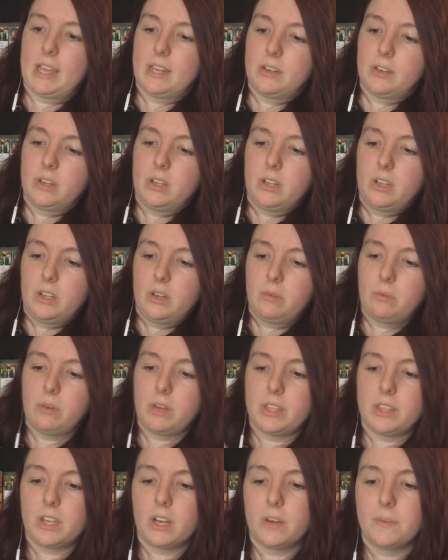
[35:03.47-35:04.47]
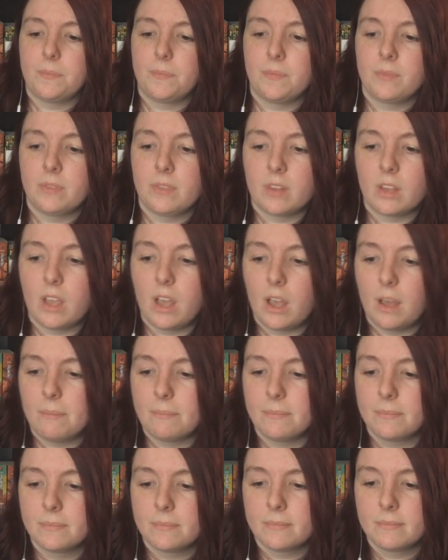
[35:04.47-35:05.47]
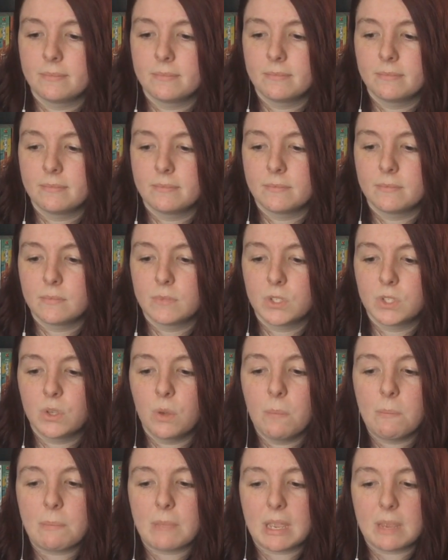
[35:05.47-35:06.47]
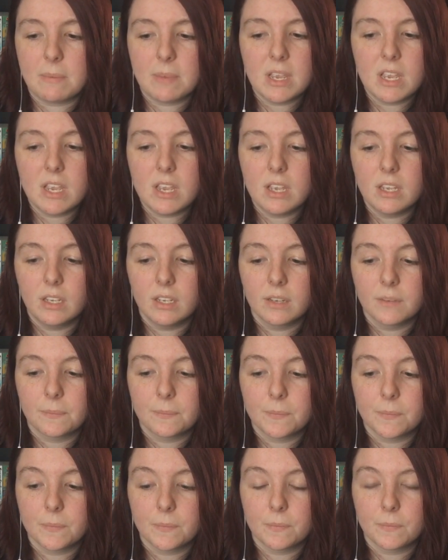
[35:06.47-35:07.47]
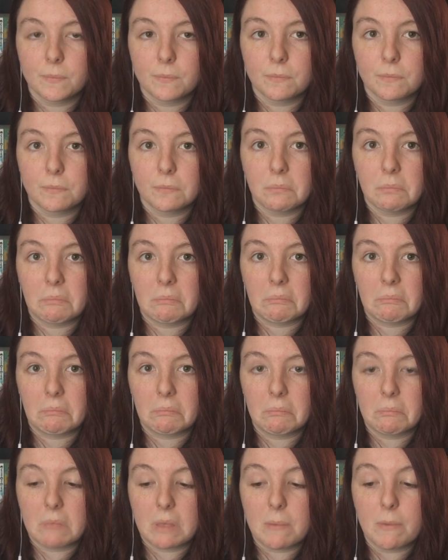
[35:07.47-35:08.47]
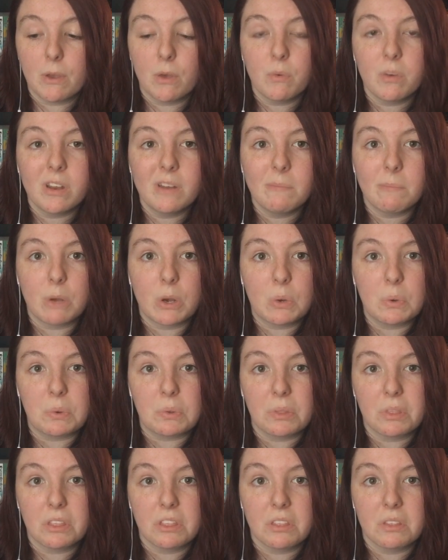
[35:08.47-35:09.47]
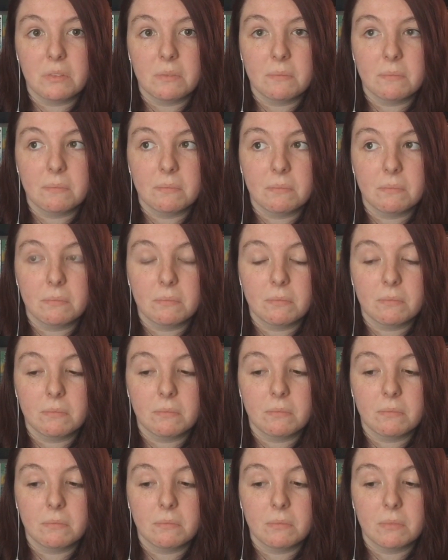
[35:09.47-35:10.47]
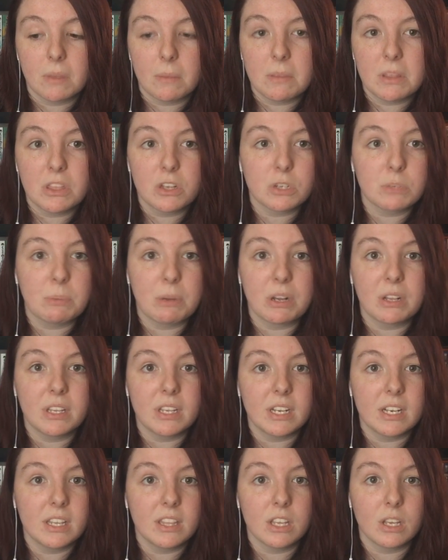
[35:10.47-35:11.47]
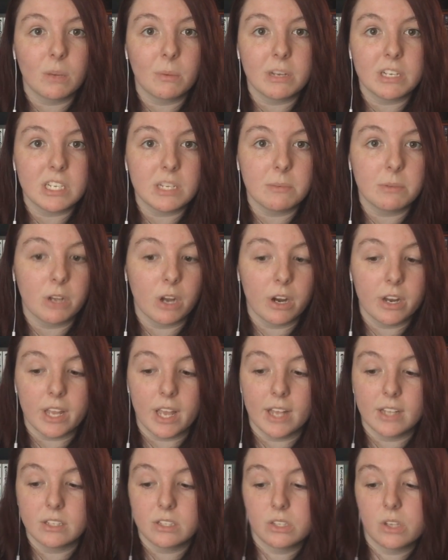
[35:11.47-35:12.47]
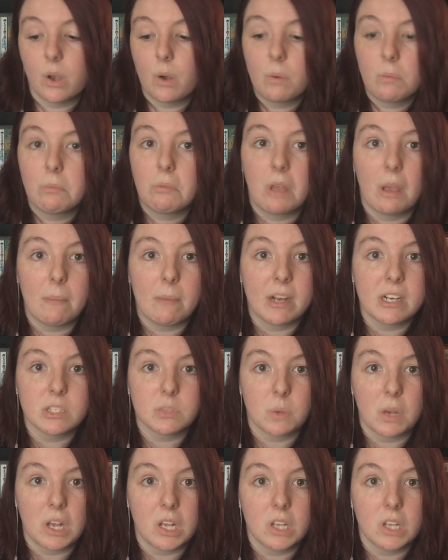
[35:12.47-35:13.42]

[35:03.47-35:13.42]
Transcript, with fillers: head right there. Um, so maybe, maybe I'll read both. I mean, there's barely anything on my TBR yet, so I might as